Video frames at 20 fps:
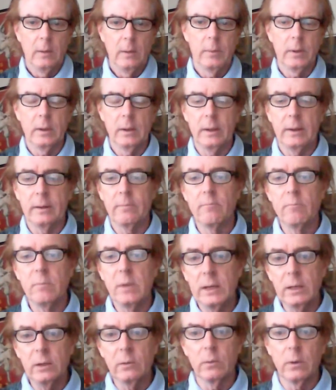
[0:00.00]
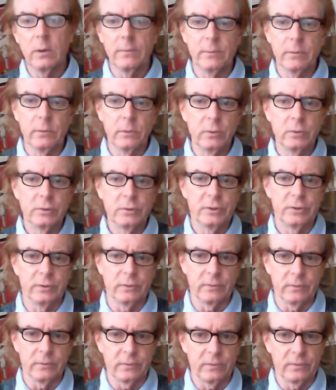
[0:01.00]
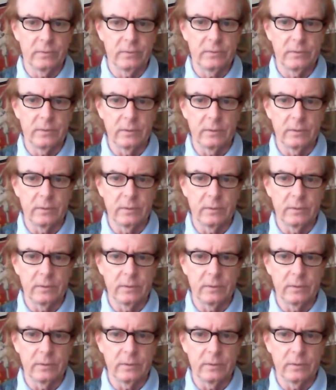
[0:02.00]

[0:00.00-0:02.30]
But like many revolutions,